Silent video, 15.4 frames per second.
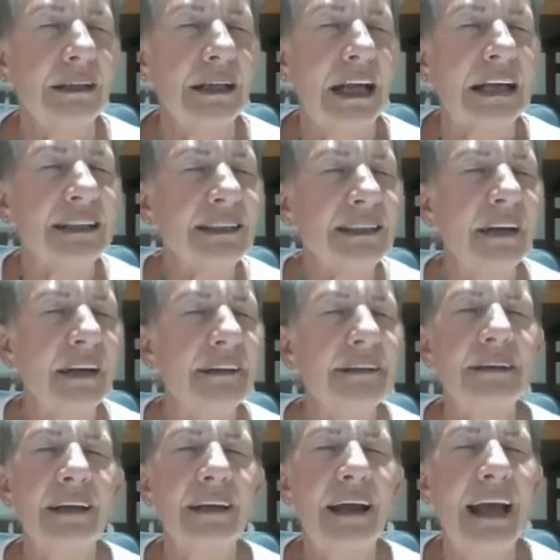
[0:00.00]
a
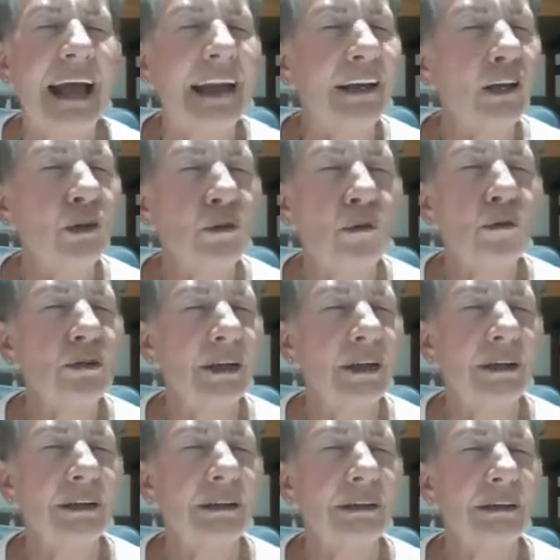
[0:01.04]
son and a daughter.